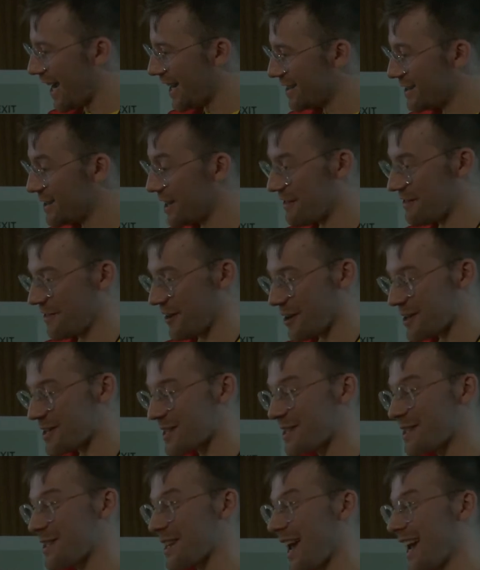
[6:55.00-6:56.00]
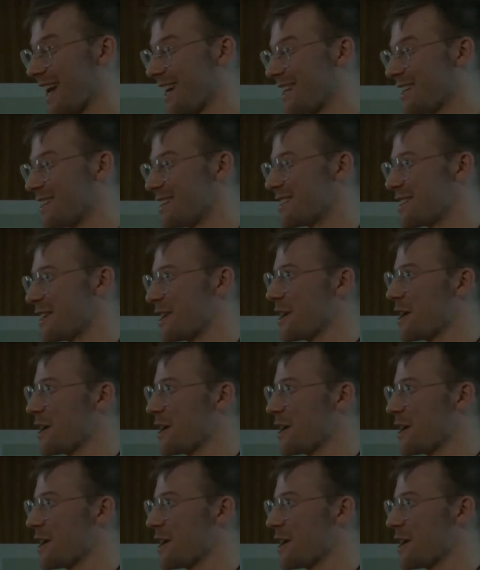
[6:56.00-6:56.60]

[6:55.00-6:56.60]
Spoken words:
diverse and